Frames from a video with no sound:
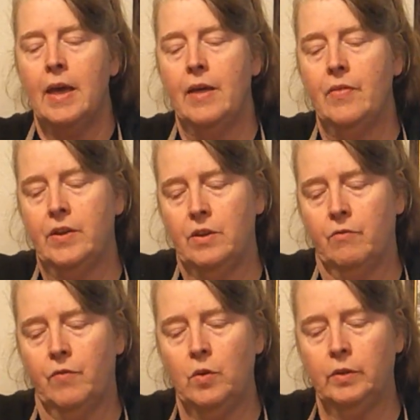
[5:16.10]
And then you
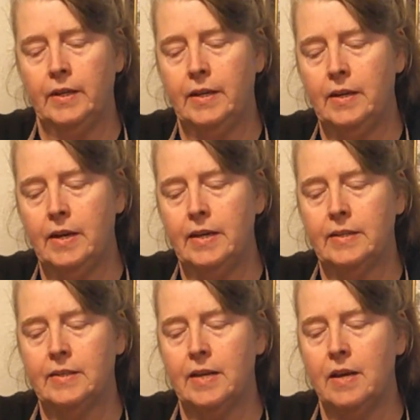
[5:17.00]
fold in on
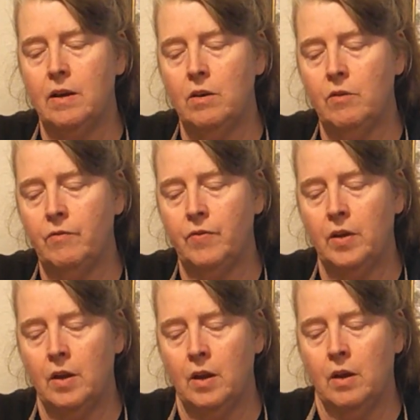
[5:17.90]
itself,
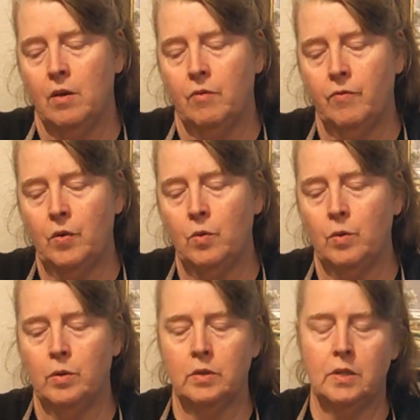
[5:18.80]

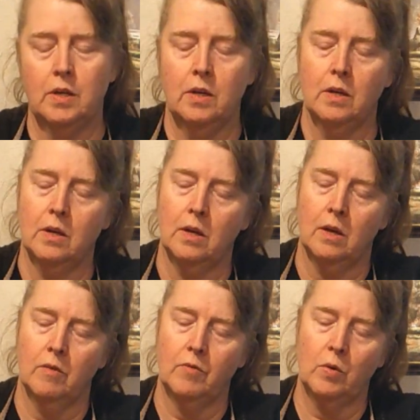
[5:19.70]
fold,
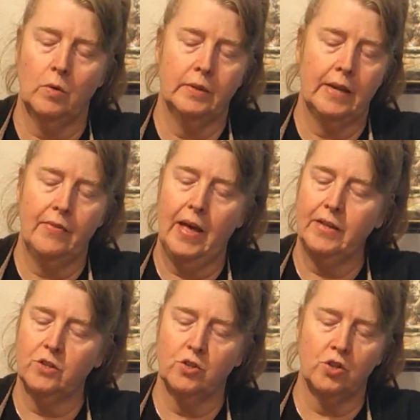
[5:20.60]
fold, and
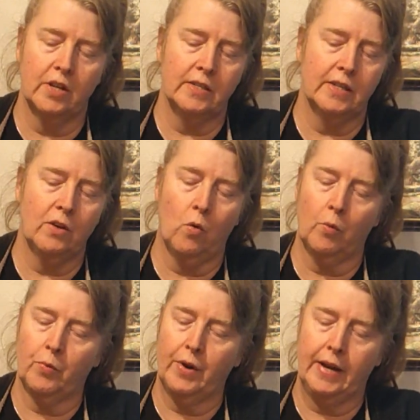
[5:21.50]
that's just
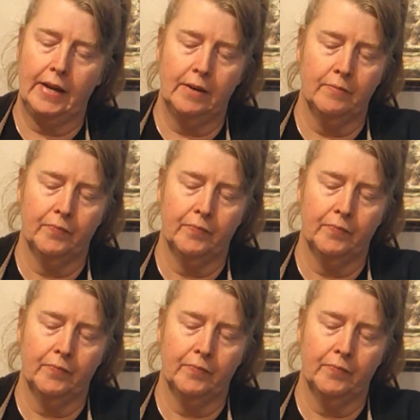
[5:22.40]
incorporating.